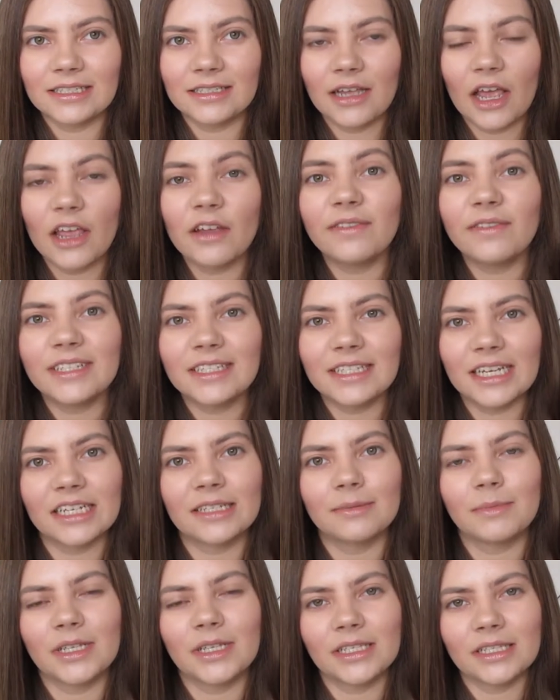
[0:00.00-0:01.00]
over
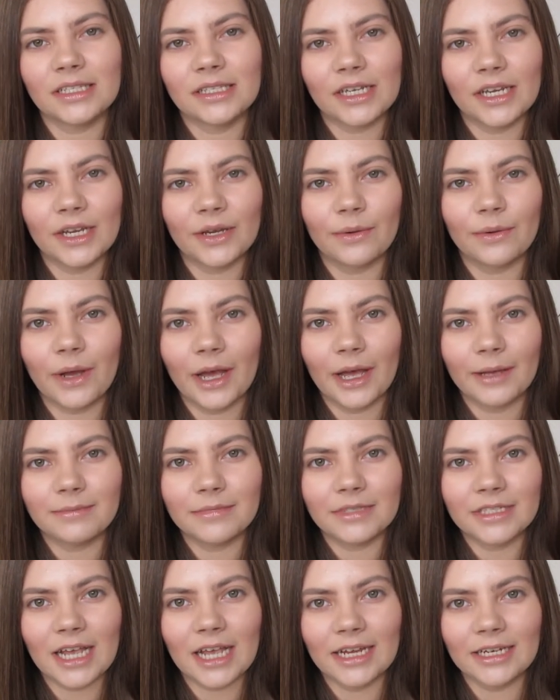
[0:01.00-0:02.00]
6 months to
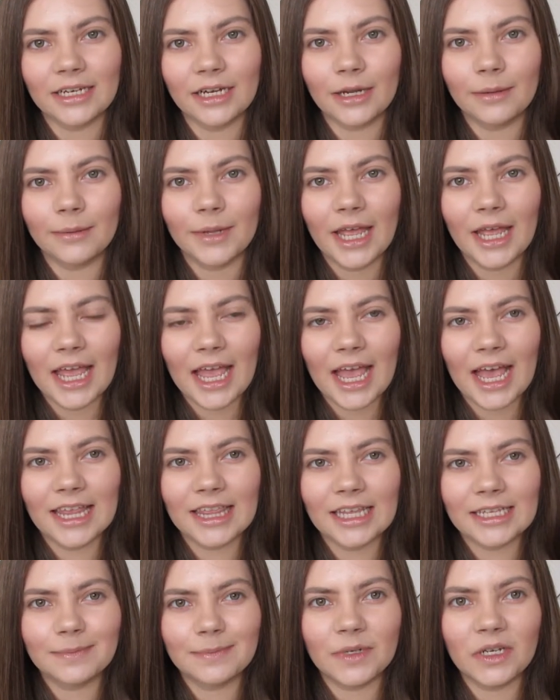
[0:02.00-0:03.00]
sign up, and
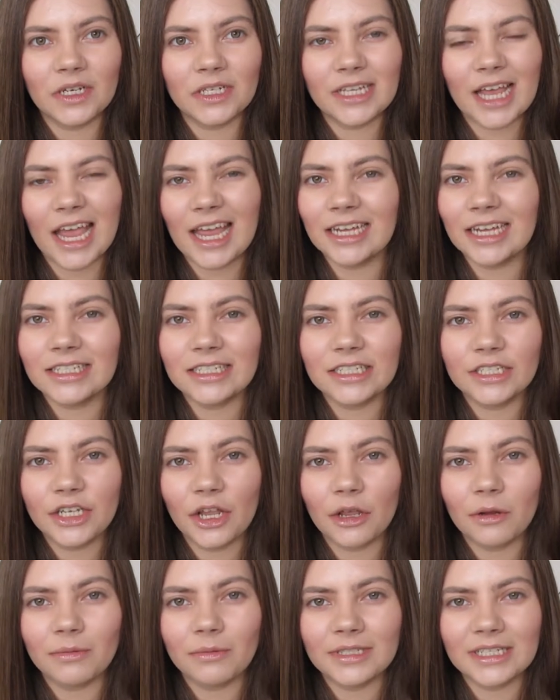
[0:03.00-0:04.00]
that's because A, I didn't know
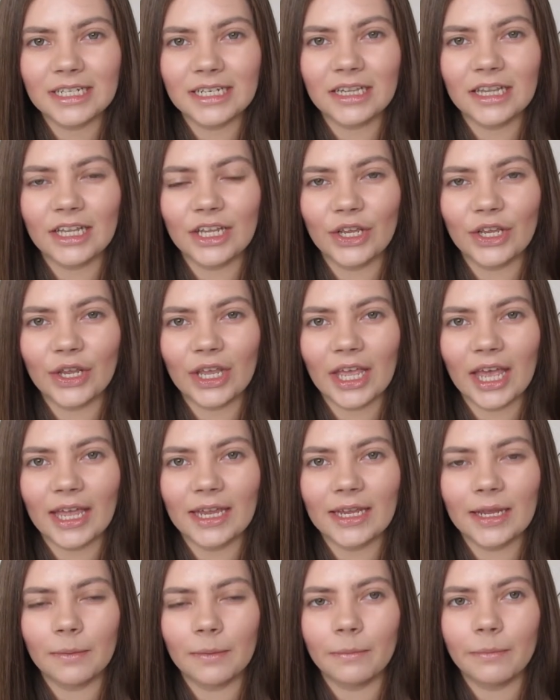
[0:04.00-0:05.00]
it was in the UK,
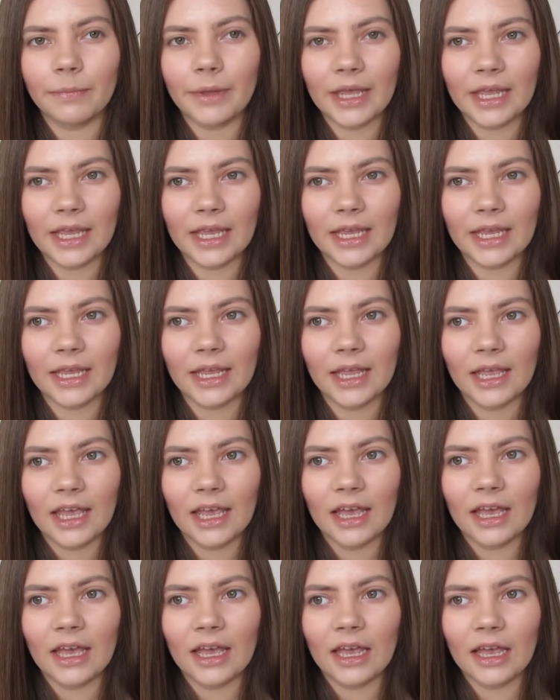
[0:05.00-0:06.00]
and B,
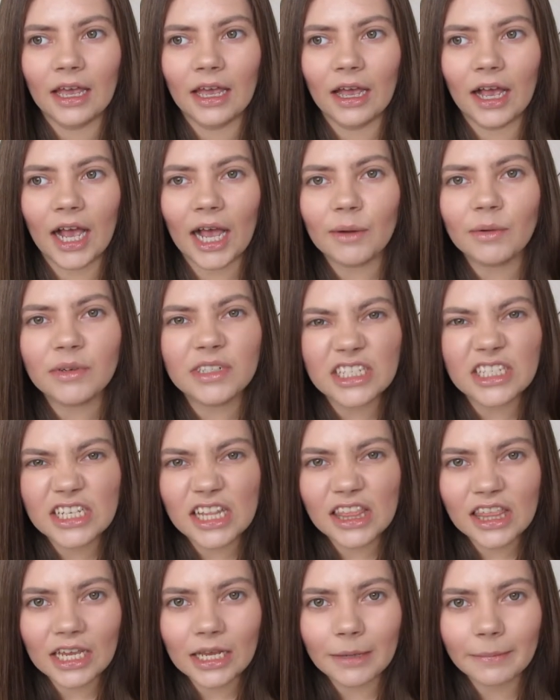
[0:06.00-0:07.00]
I wanted to
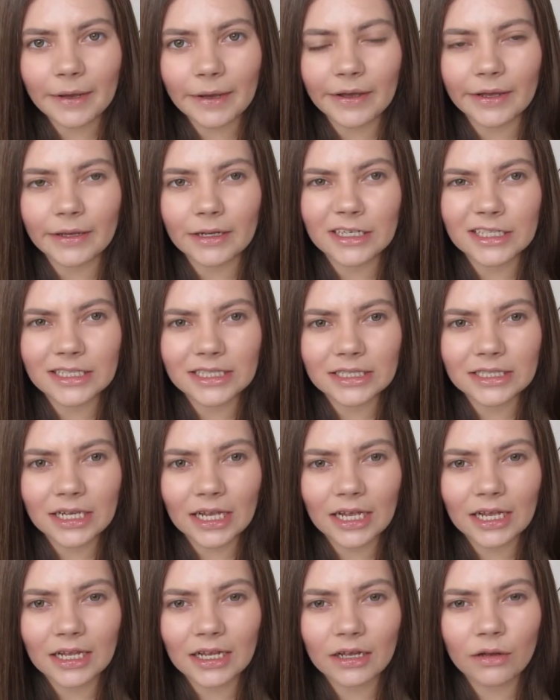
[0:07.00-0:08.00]
think about it, because
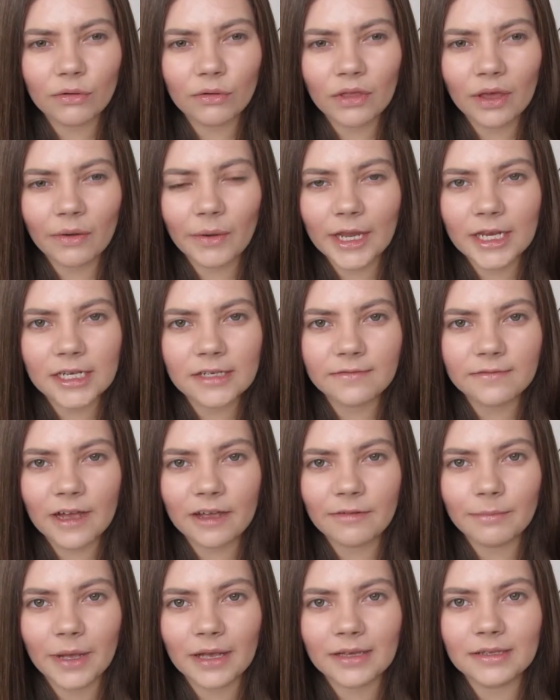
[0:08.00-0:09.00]
although
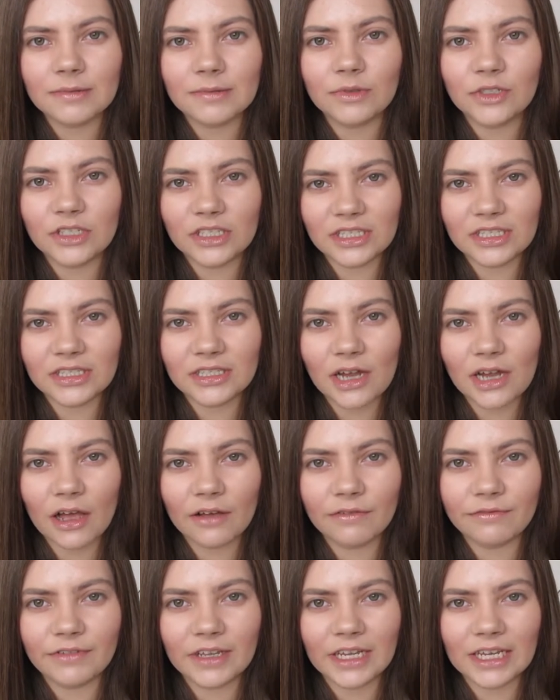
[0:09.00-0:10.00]
£85, which is a
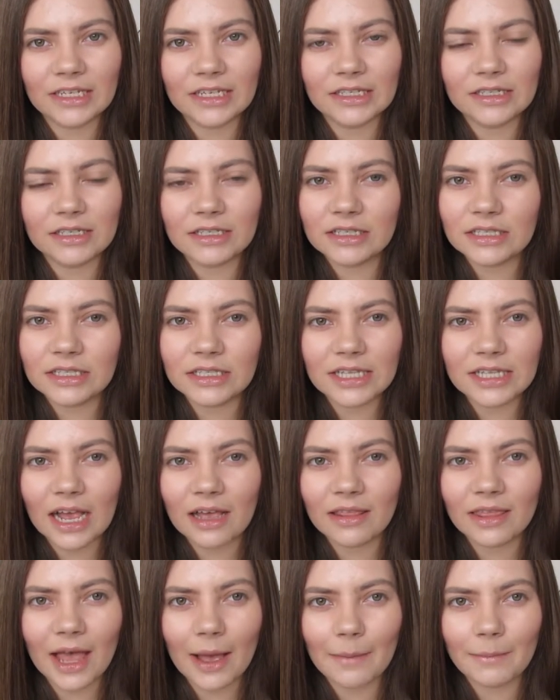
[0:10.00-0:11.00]
startup fee, doesn't
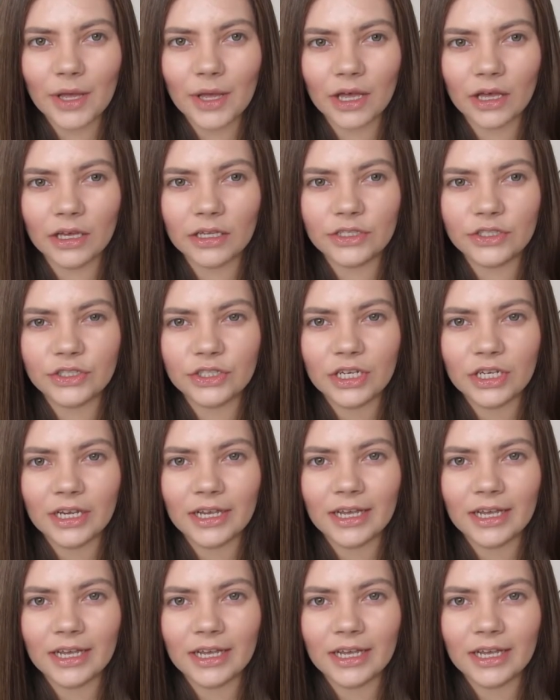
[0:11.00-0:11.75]
sound that much,